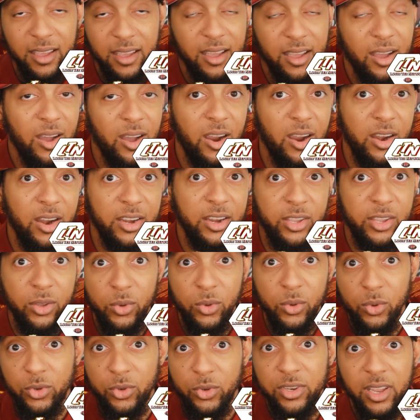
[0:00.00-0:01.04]
are
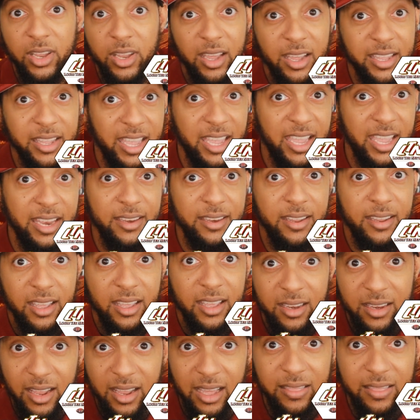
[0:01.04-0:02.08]
huge. Again,
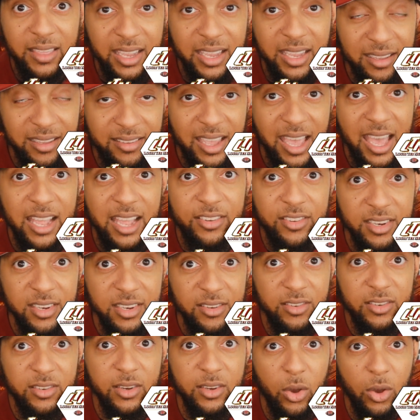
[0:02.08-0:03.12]
nothing is etched
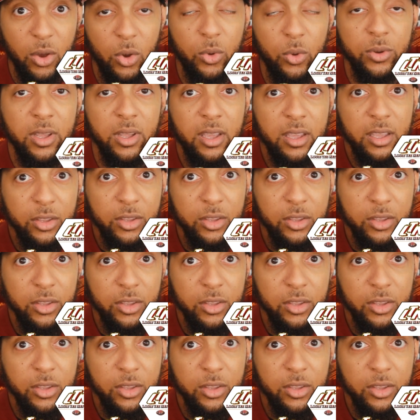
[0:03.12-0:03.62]
in stone.